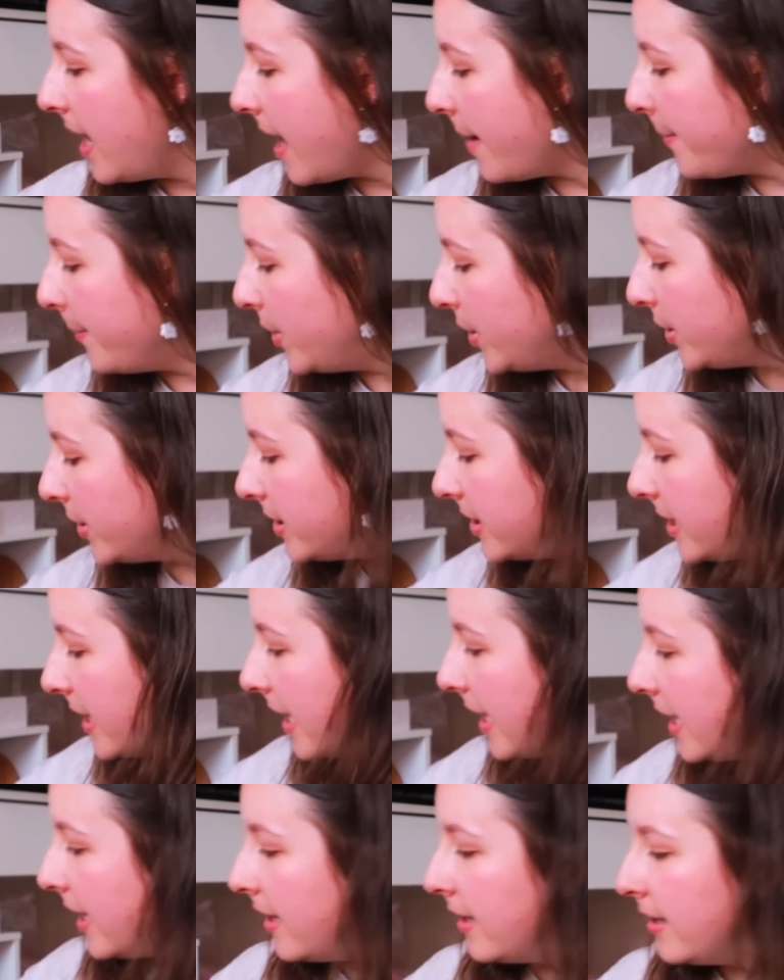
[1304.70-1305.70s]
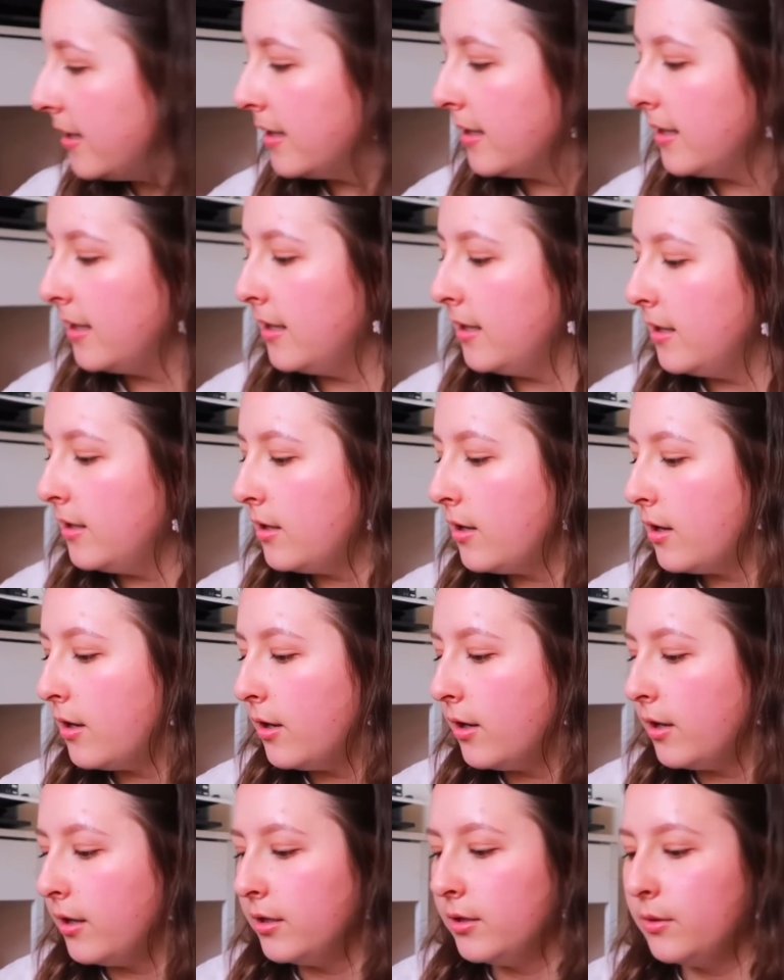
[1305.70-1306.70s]
and put it
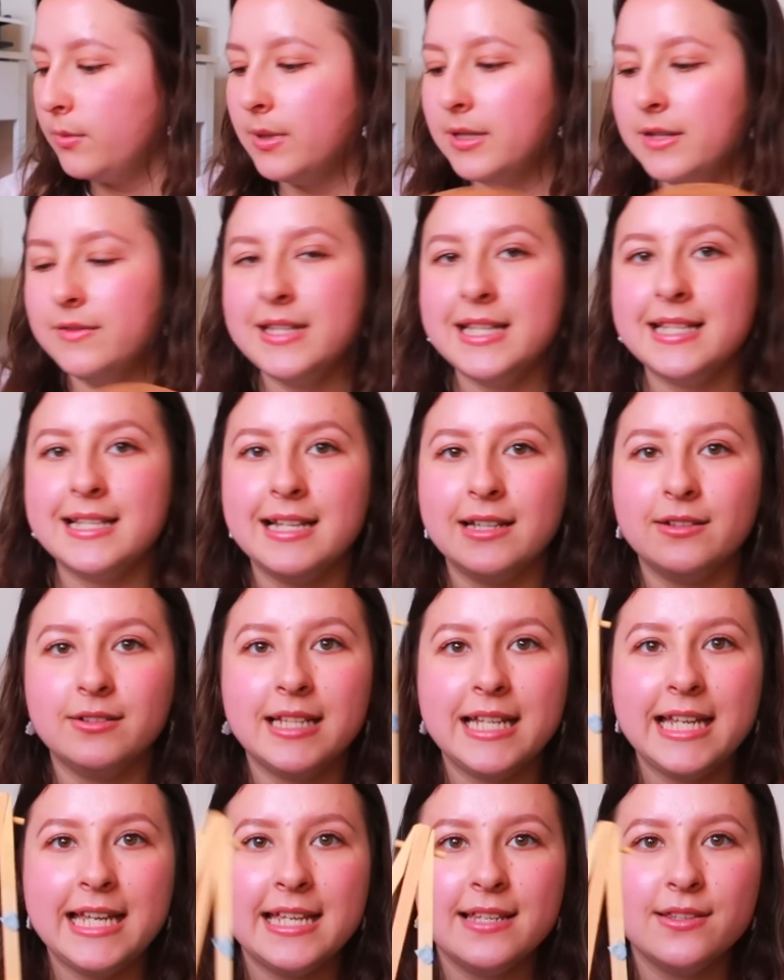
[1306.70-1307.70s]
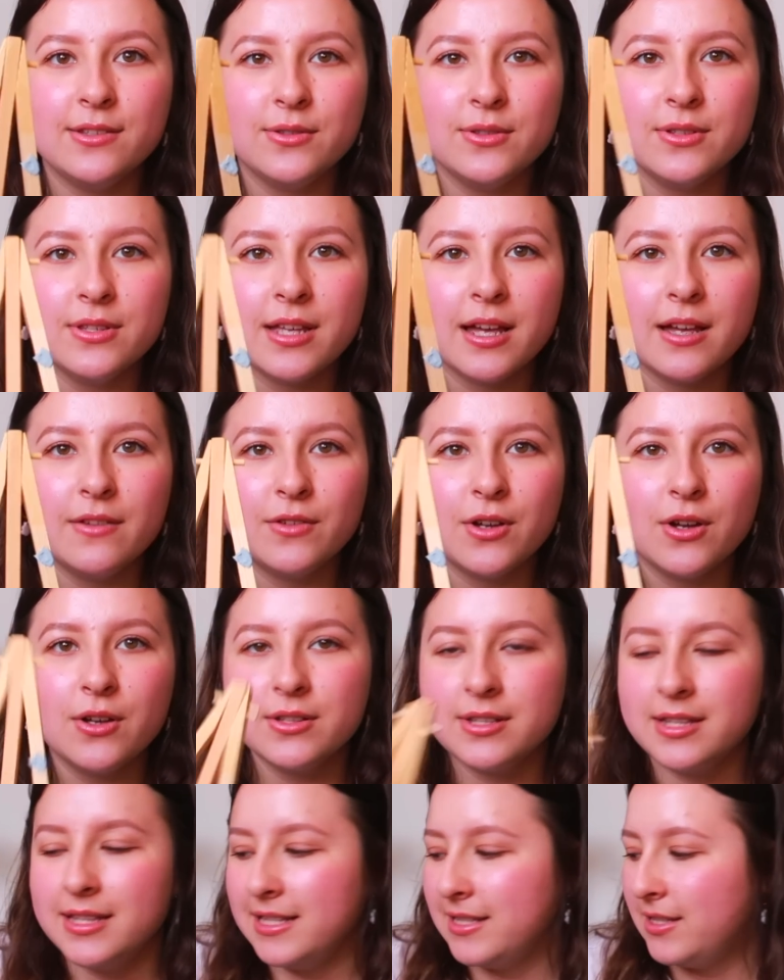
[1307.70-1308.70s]
on one of these little easels that I've
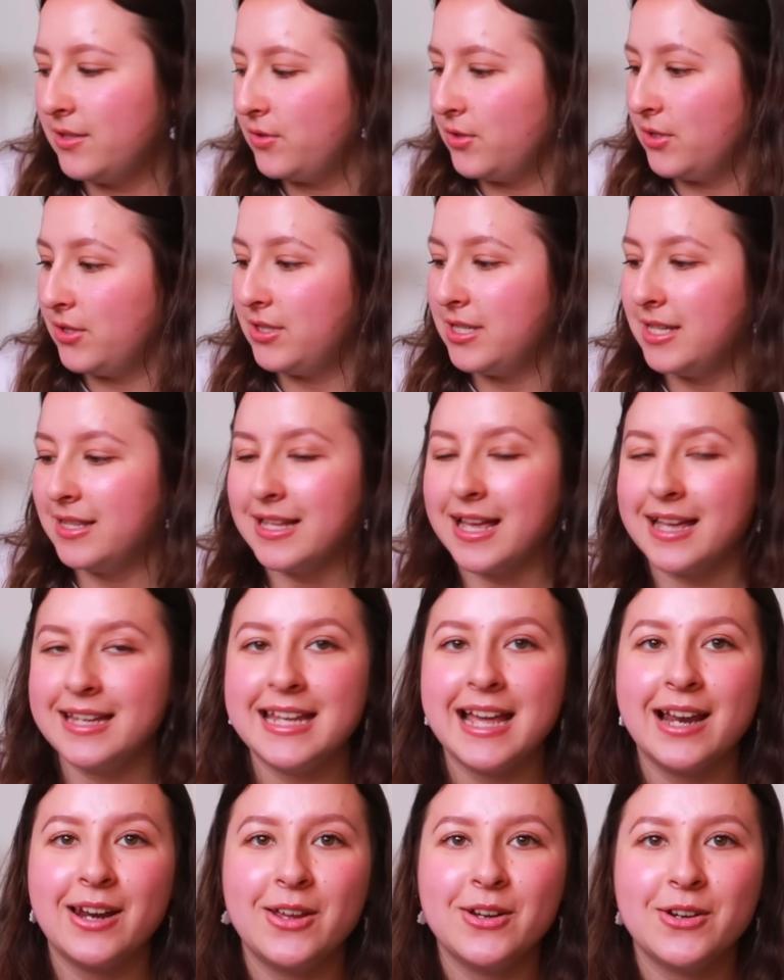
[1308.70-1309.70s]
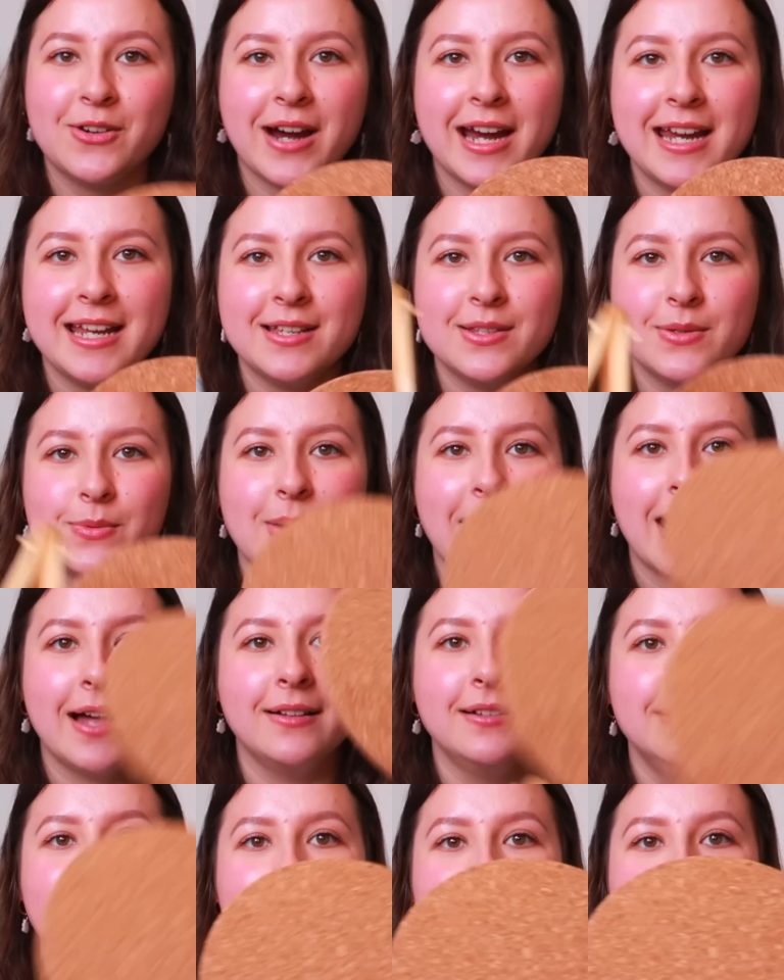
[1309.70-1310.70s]
got. So this is just in that yellow crate as
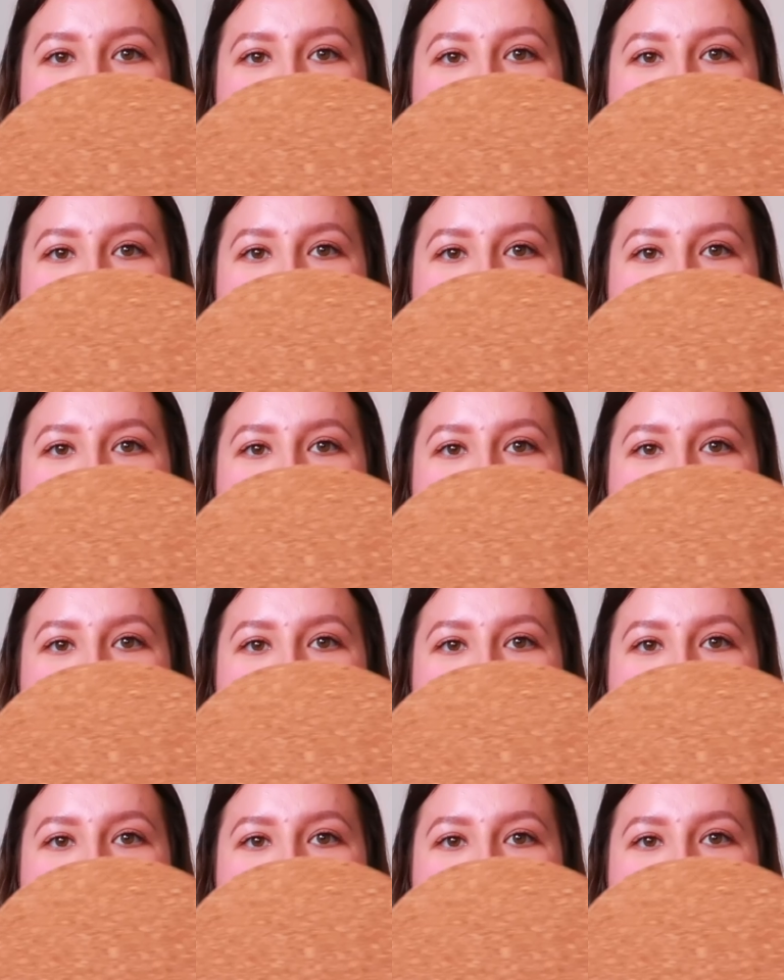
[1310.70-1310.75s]
well.